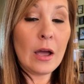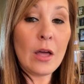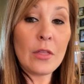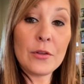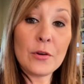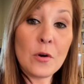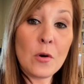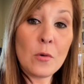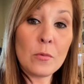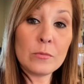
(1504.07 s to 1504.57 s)

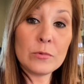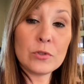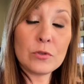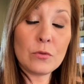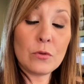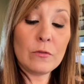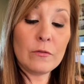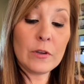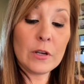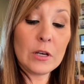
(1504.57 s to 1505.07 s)
other
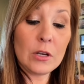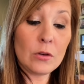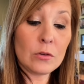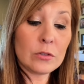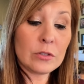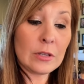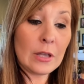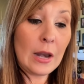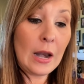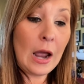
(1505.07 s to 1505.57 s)
homeschool
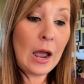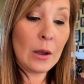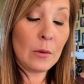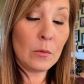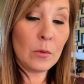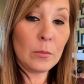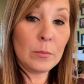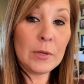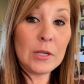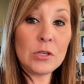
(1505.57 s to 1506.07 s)
videos that I
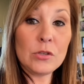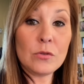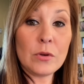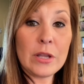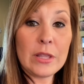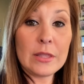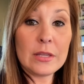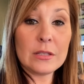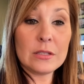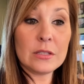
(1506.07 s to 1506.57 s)
will be
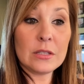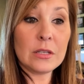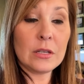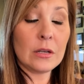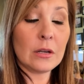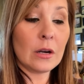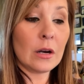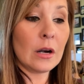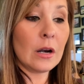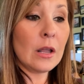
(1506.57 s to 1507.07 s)
doing this
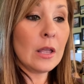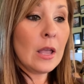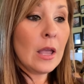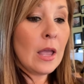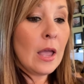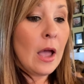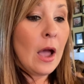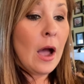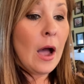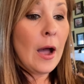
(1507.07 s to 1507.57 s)
year.
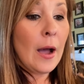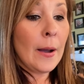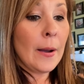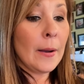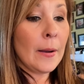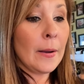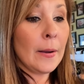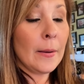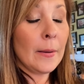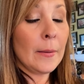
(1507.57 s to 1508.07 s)

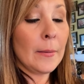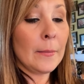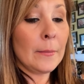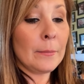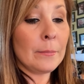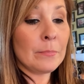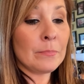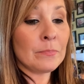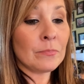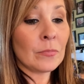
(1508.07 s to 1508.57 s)

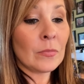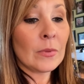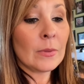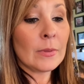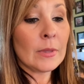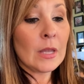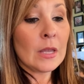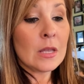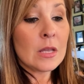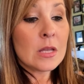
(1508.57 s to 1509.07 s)
Um,
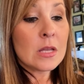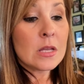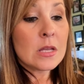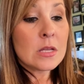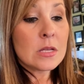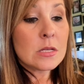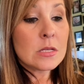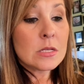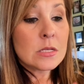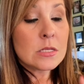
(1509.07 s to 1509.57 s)

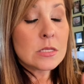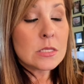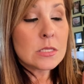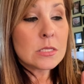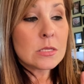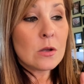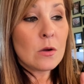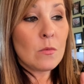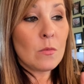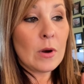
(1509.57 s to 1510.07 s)

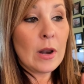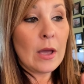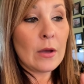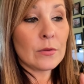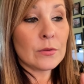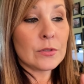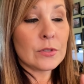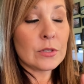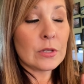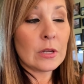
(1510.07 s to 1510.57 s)
what
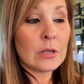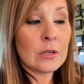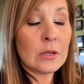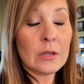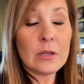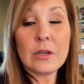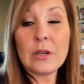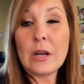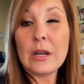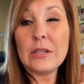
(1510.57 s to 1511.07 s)
else
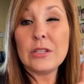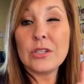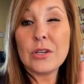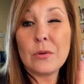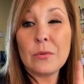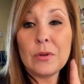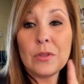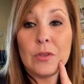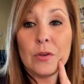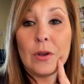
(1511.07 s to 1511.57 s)
can I share
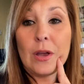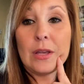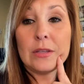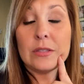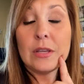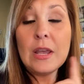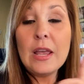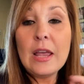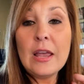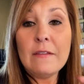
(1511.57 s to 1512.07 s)
with you guys?
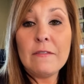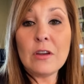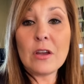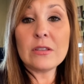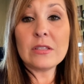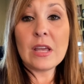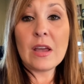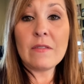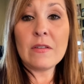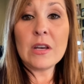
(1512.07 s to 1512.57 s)
If you
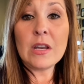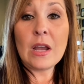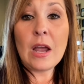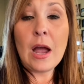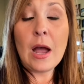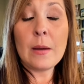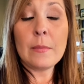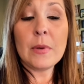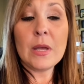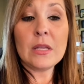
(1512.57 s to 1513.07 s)
guys have any
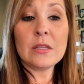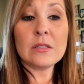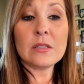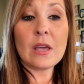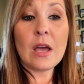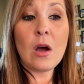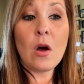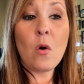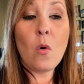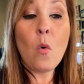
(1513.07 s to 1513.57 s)
comments
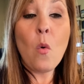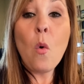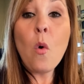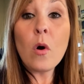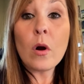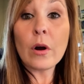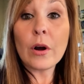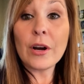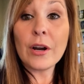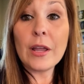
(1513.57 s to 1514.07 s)
uh,
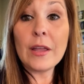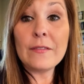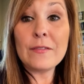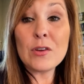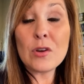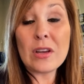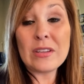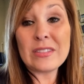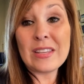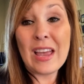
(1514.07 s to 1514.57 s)
or if
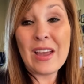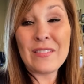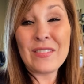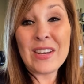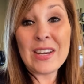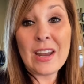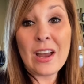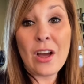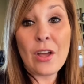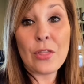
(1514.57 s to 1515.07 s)
you guys have
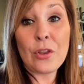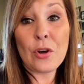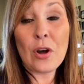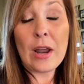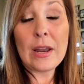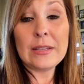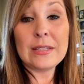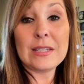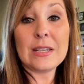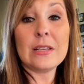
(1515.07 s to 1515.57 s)
any other
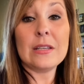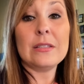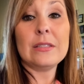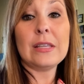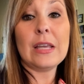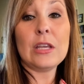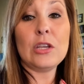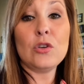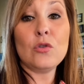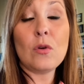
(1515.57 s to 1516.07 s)
ideas
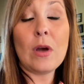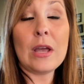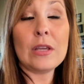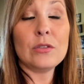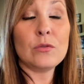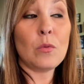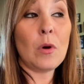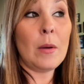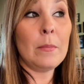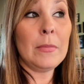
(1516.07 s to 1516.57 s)
that you
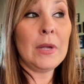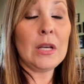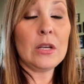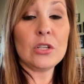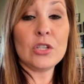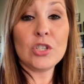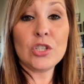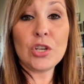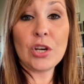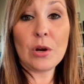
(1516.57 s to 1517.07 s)
guys want me to
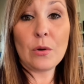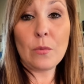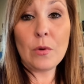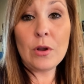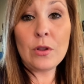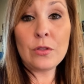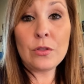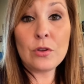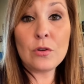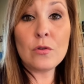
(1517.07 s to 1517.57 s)
share
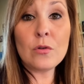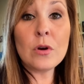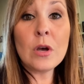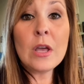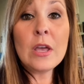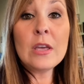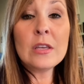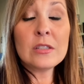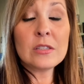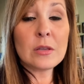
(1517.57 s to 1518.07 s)
with you,
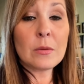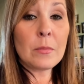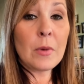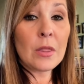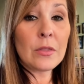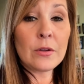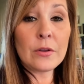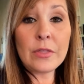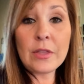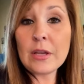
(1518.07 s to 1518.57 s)
some
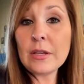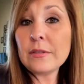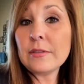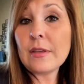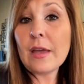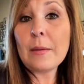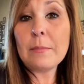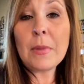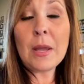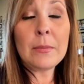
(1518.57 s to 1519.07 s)
other things
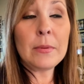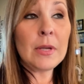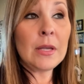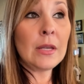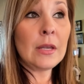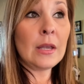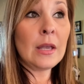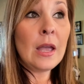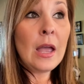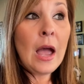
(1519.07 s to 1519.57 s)
that
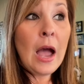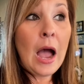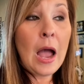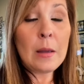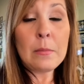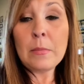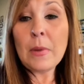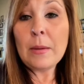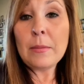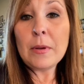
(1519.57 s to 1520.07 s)
maybe
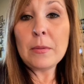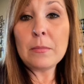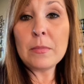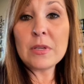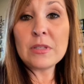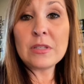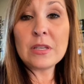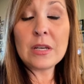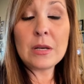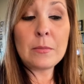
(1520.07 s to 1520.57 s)
I'm maybe
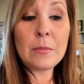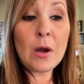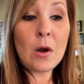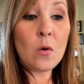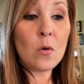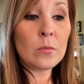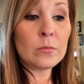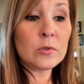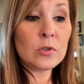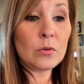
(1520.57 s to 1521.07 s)
missing in my
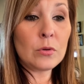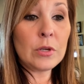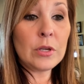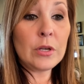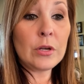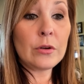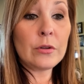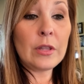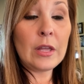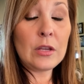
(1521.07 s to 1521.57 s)
homeschool
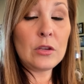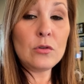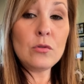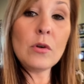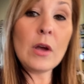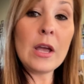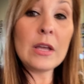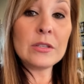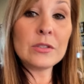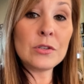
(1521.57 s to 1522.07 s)
year that you
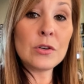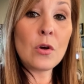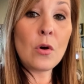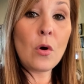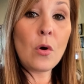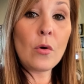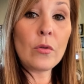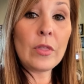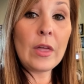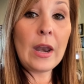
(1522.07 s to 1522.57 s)
guys
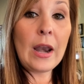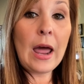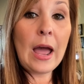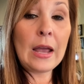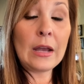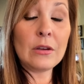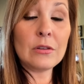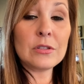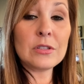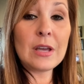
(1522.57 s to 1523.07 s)
know that
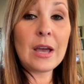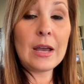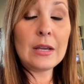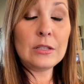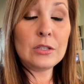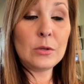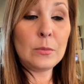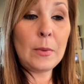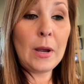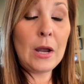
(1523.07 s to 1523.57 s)
I could tie
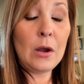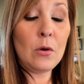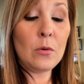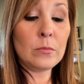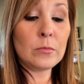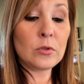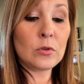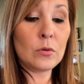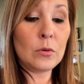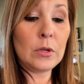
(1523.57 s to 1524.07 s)
to my
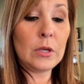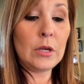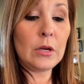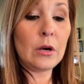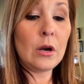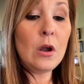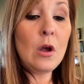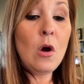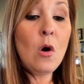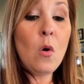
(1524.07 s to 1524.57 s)
homeschool
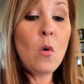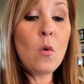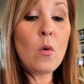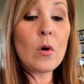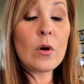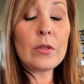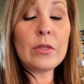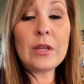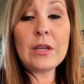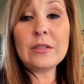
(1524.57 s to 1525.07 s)
year,
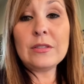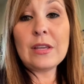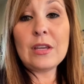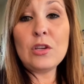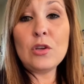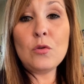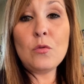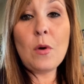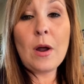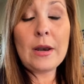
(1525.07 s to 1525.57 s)
or things that
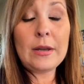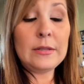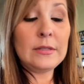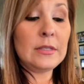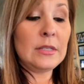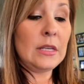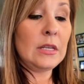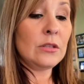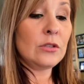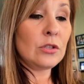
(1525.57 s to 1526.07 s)
you want to
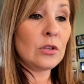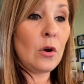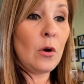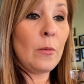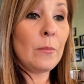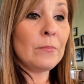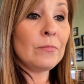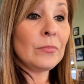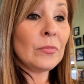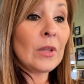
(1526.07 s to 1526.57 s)
see.
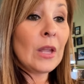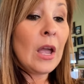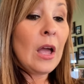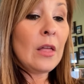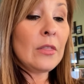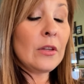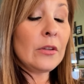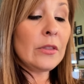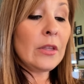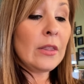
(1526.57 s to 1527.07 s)
So
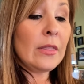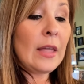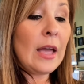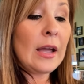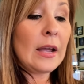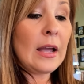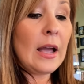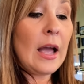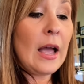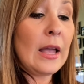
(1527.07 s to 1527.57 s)
other than
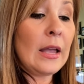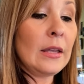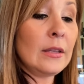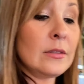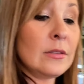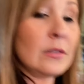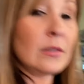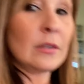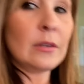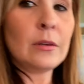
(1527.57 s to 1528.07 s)
that,
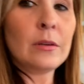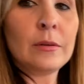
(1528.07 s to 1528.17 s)
guys,